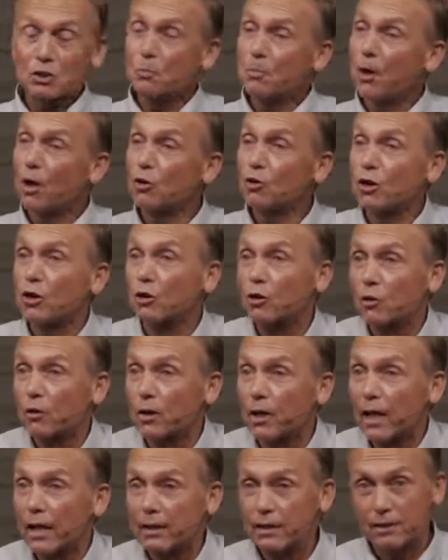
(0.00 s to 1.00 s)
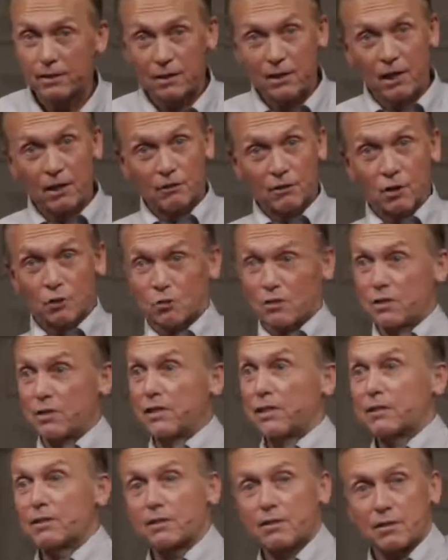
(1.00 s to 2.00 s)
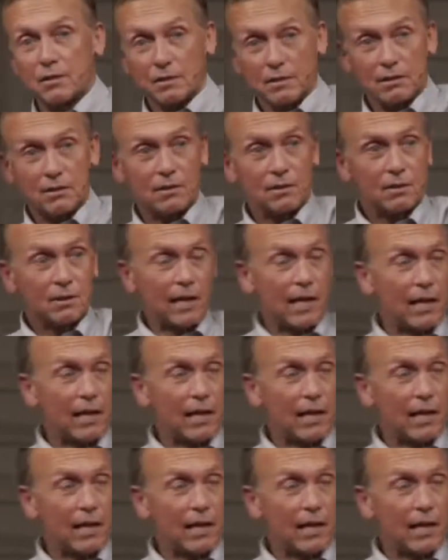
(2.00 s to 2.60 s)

I spoke and created those distant